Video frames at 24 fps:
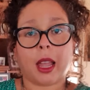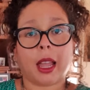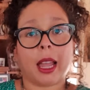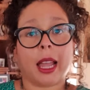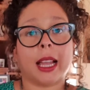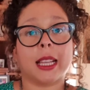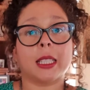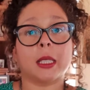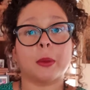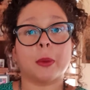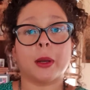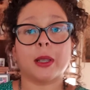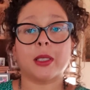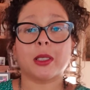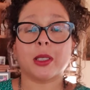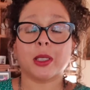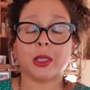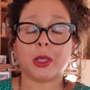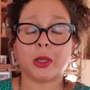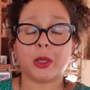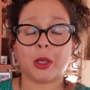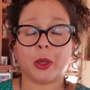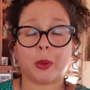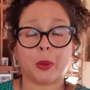especially
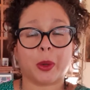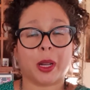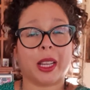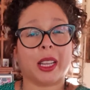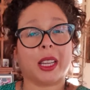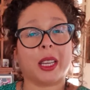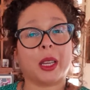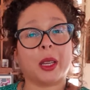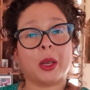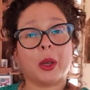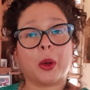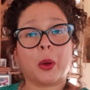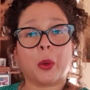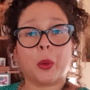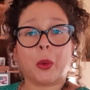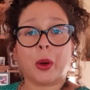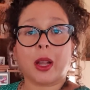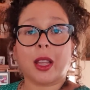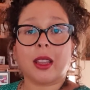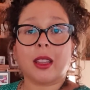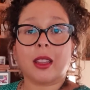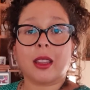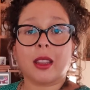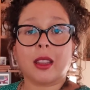during Reiki,
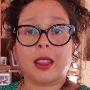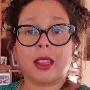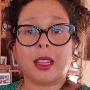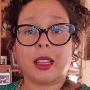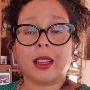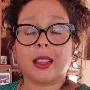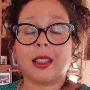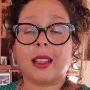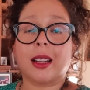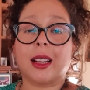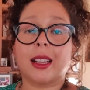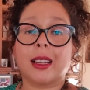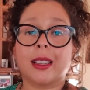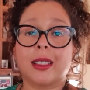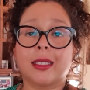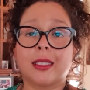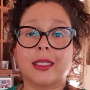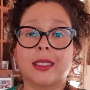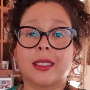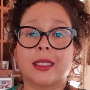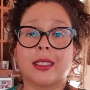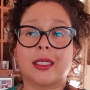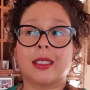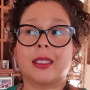when the
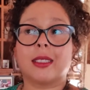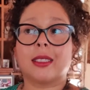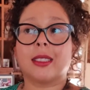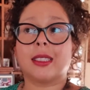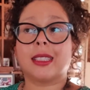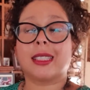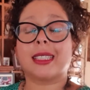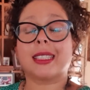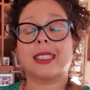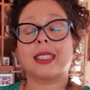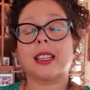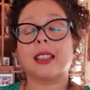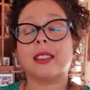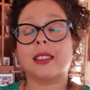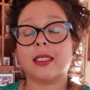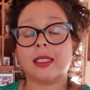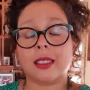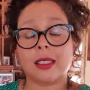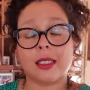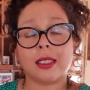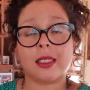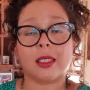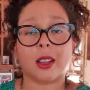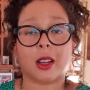client's
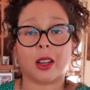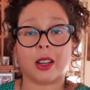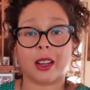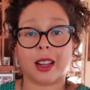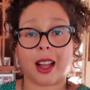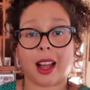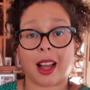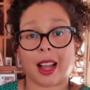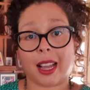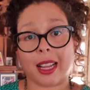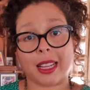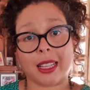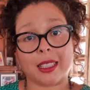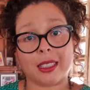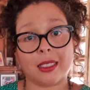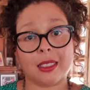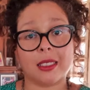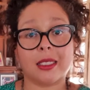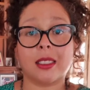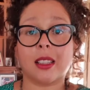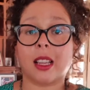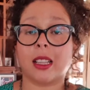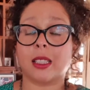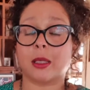senses are
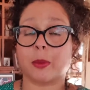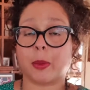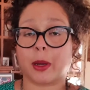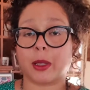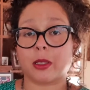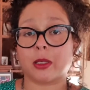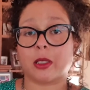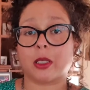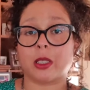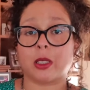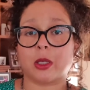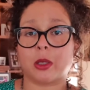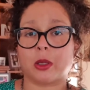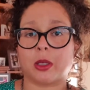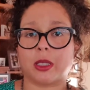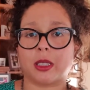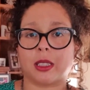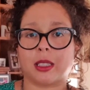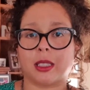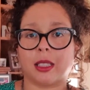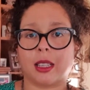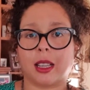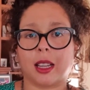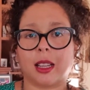heightened, especially towards
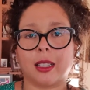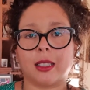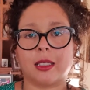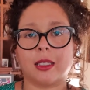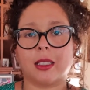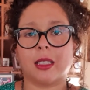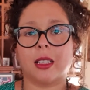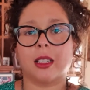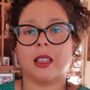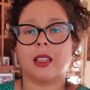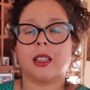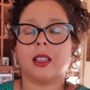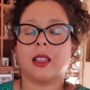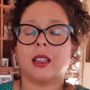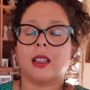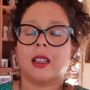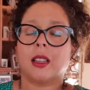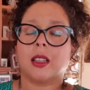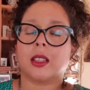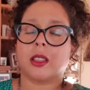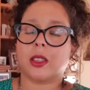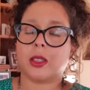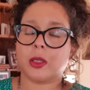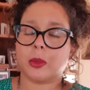the end,
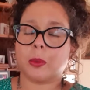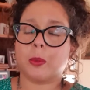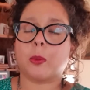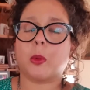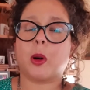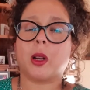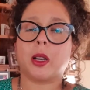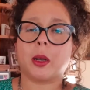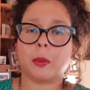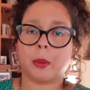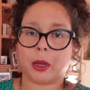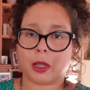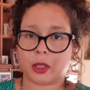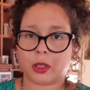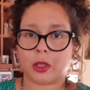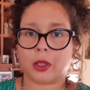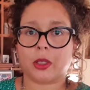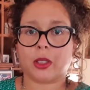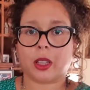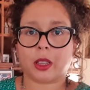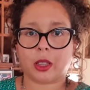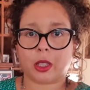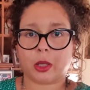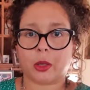you want to make sure
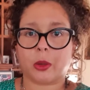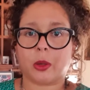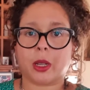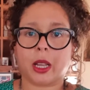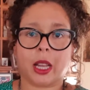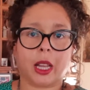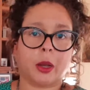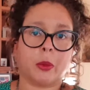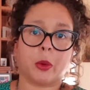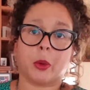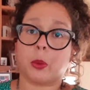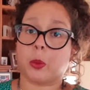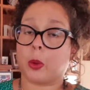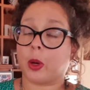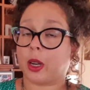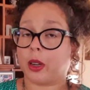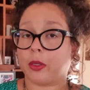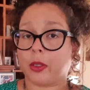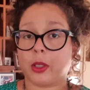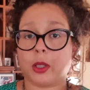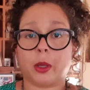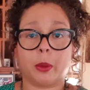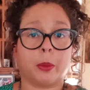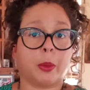that they're okay with whatever
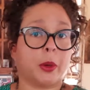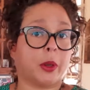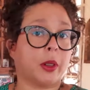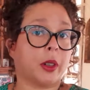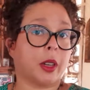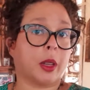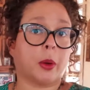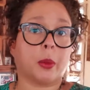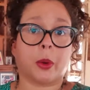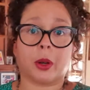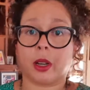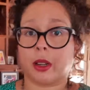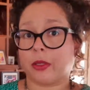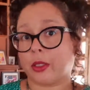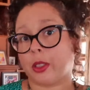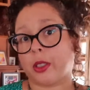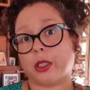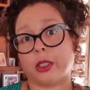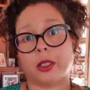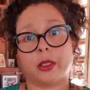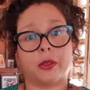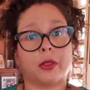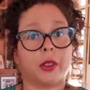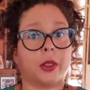you're burning, whatever you're
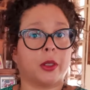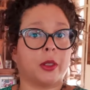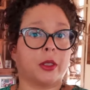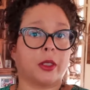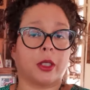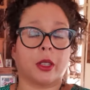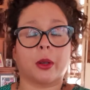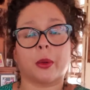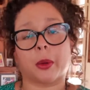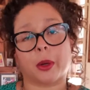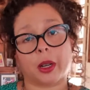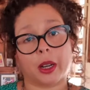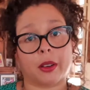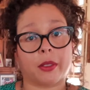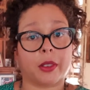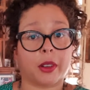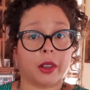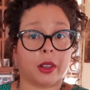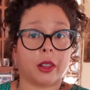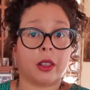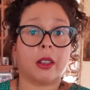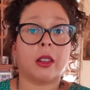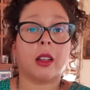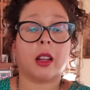diffusing,
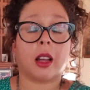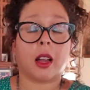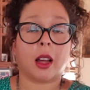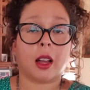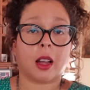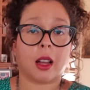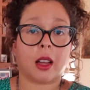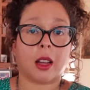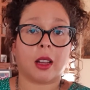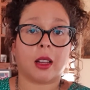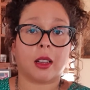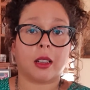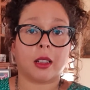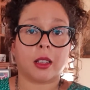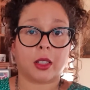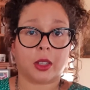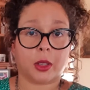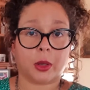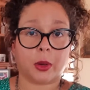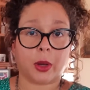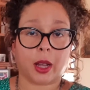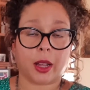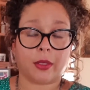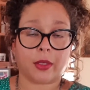whatever
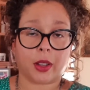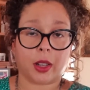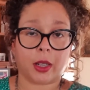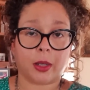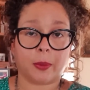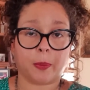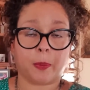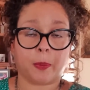you have on.